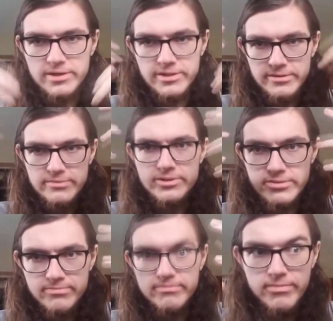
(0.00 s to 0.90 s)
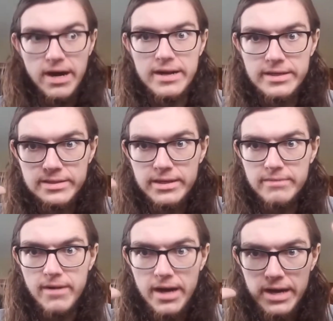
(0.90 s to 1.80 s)
where your body
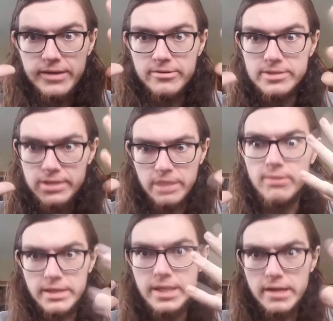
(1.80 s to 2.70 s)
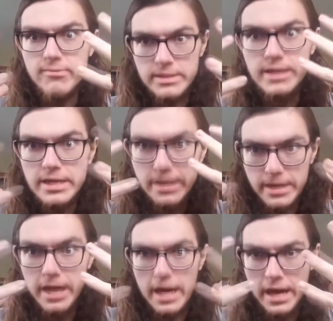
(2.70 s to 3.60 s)
and mind are just like, we need
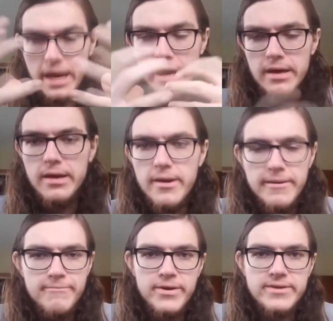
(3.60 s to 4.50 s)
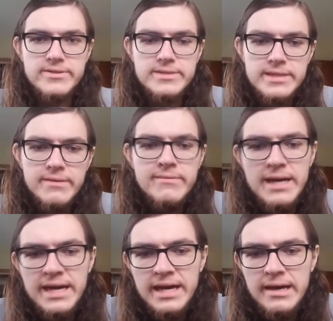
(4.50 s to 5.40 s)
it, But you're just like,
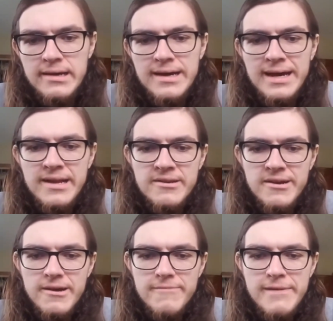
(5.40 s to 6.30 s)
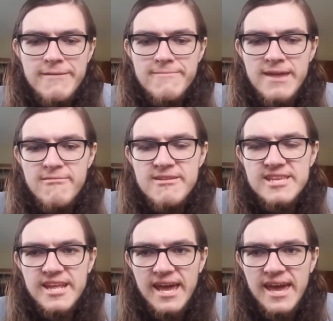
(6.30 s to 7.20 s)
well, I don't know, maybe
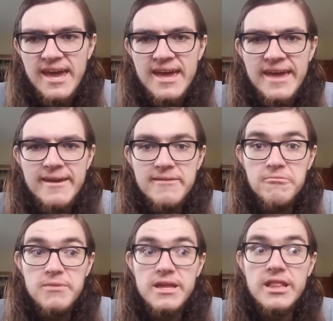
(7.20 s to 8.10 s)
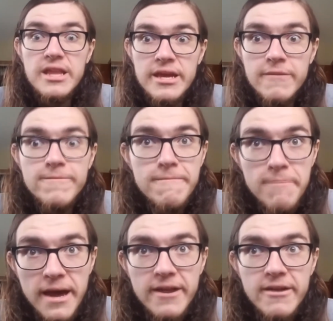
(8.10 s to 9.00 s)
today it would be a little bit
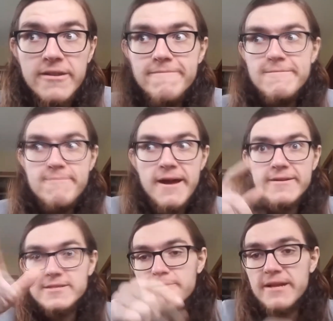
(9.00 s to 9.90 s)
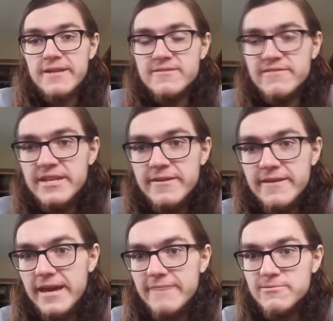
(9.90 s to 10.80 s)
better. It'd be better to play those video
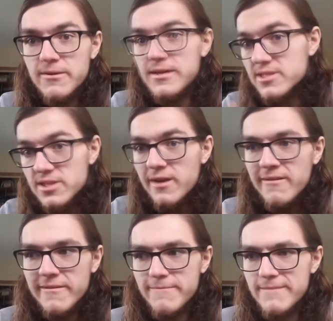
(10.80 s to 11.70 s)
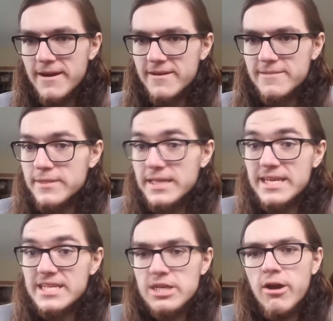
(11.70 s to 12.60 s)
games while stoned. It'd be better to play the
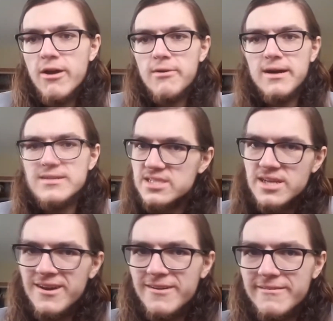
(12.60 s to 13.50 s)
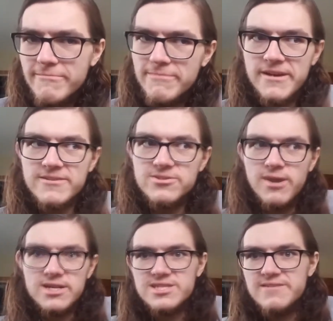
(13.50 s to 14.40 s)
guitar while stoned. It'd be better to
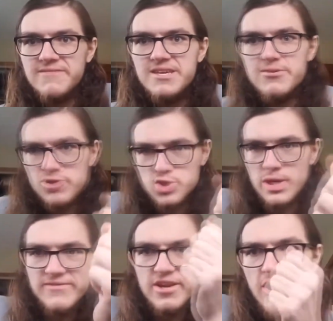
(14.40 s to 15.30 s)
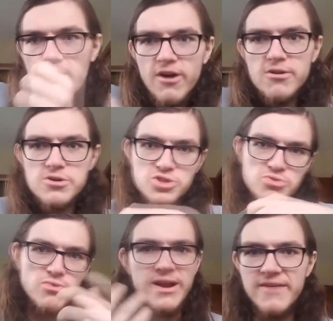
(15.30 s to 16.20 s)
watch TV or drive the car or do
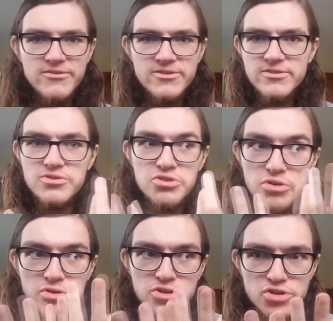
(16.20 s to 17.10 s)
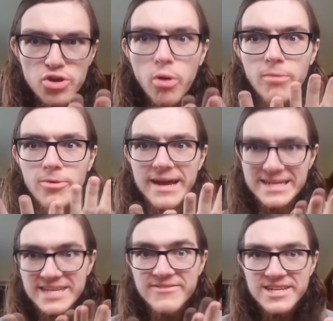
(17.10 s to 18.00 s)
whatever your normal
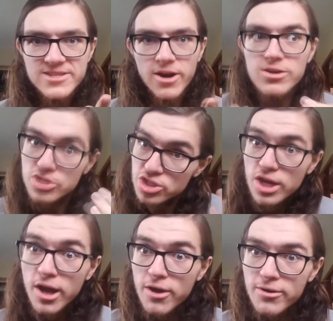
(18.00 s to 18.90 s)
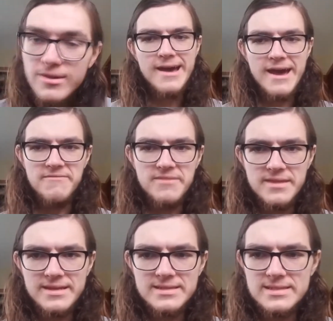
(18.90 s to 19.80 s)
activities are stoned.
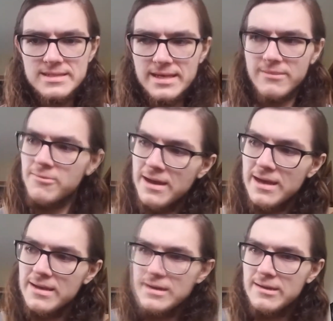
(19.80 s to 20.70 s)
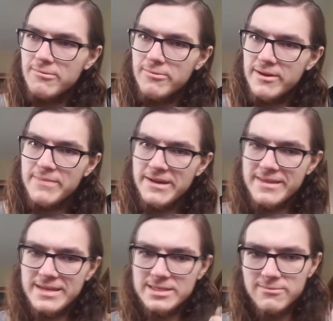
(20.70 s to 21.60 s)
Everything is just like, well, what about
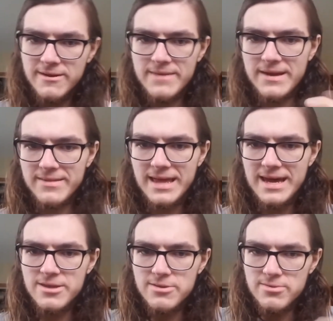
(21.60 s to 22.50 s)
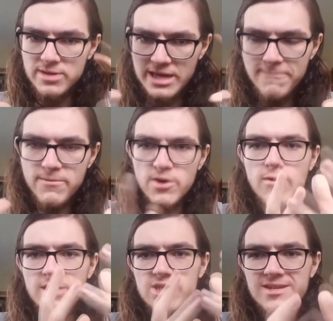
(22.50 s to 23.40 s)
this? What about that? You keep
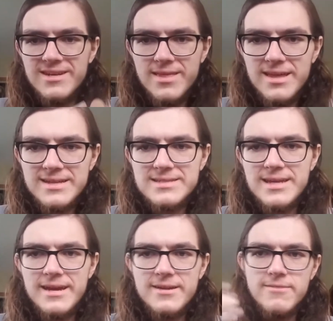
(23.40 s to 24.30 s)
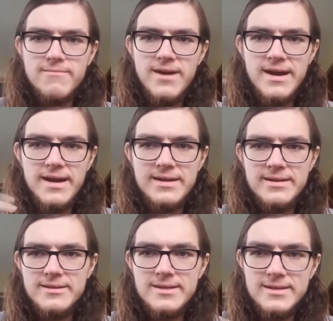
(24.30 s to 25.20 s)
questioning things, and your
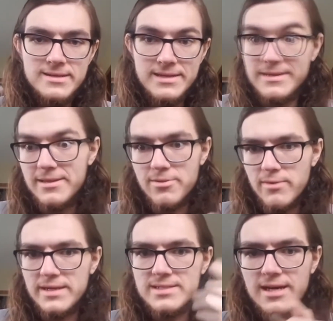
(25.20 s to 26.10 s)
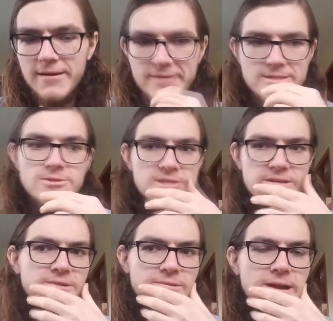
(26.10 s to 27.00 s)
mind either wastes time because you're
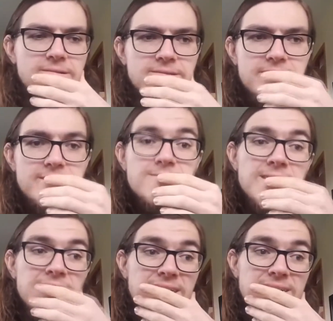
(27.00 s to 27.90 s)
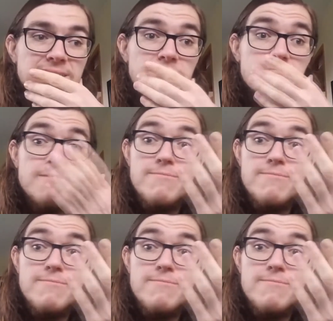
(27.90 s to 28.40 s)
sitting around and you're like, well, it'll be